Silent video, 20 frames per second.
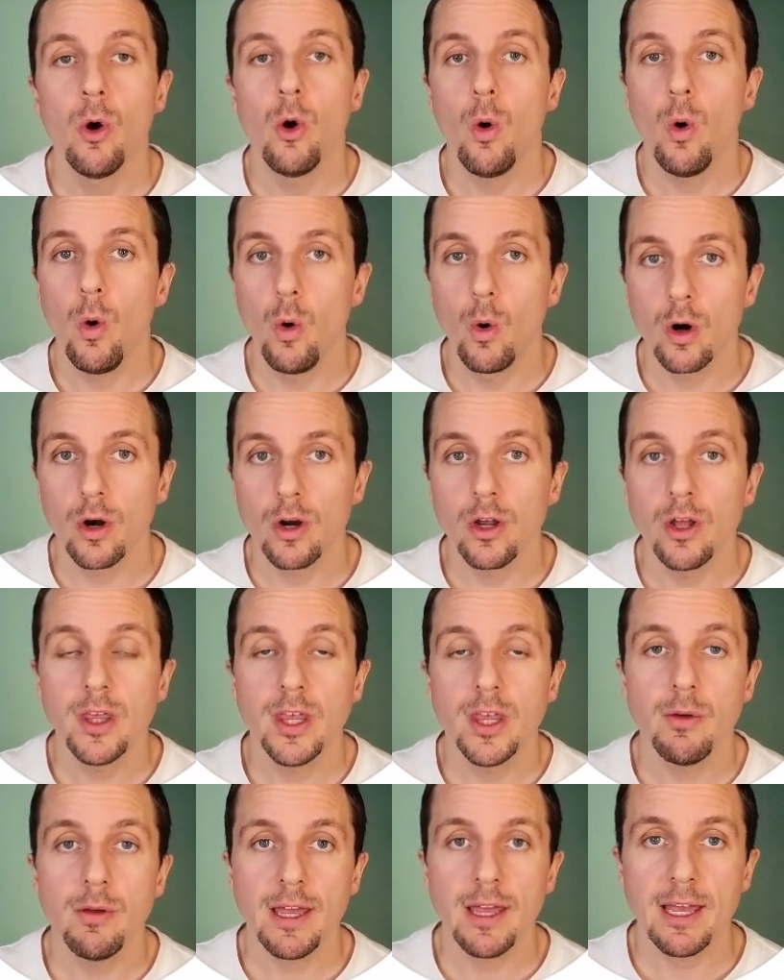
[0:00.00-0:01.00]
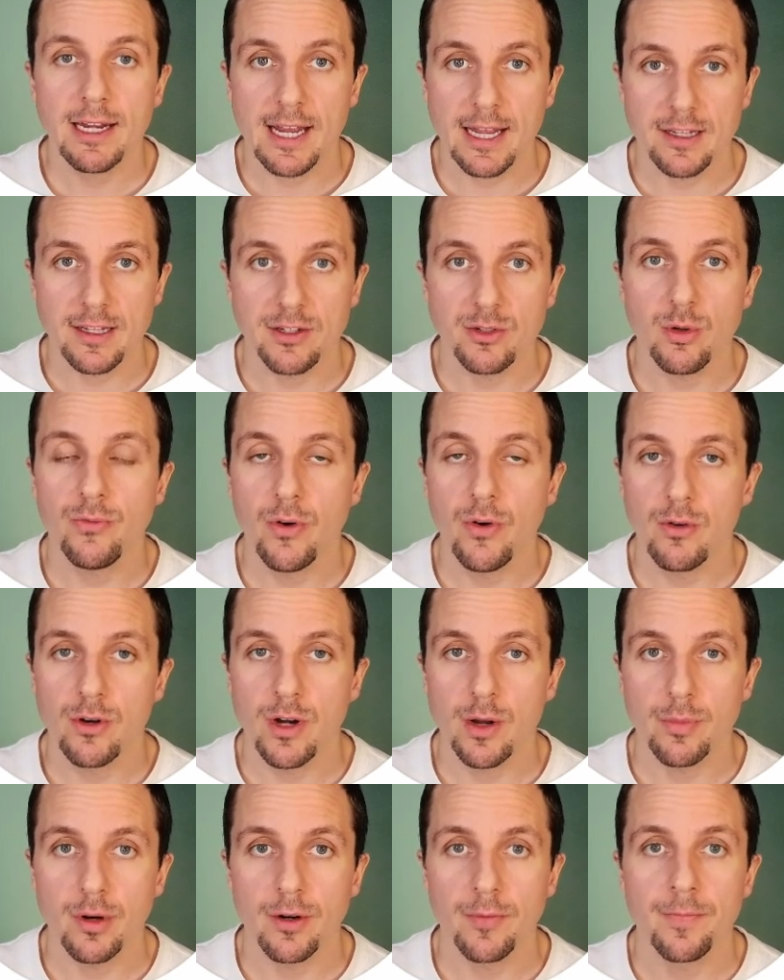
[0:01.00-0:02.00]
or you can connect it to a phone
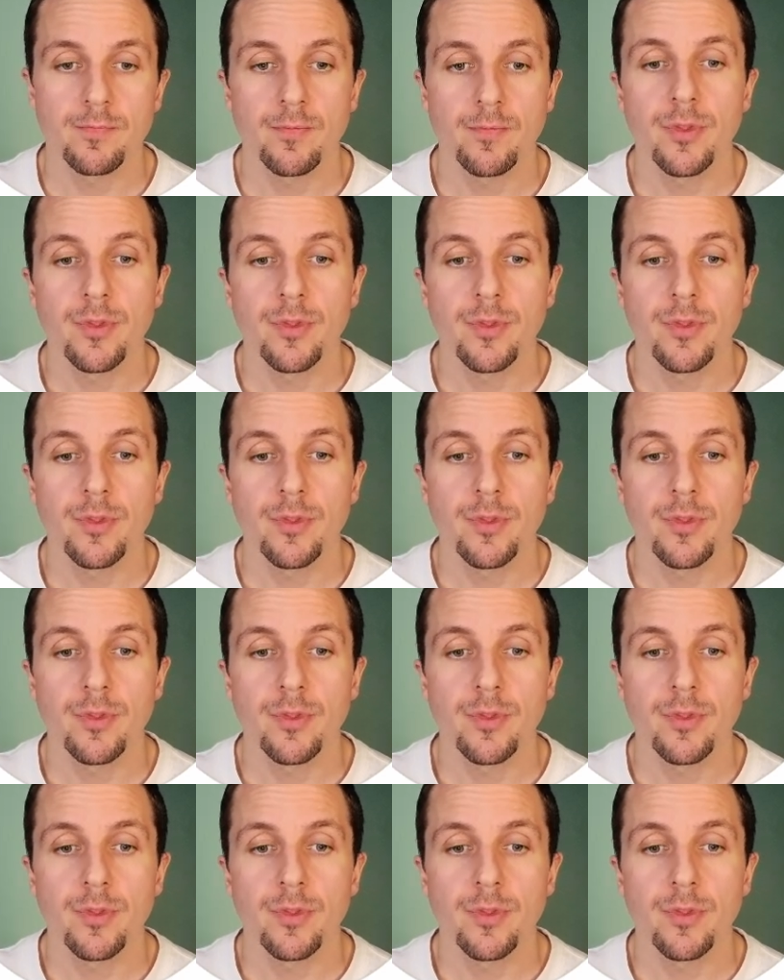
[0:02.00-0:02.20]
number.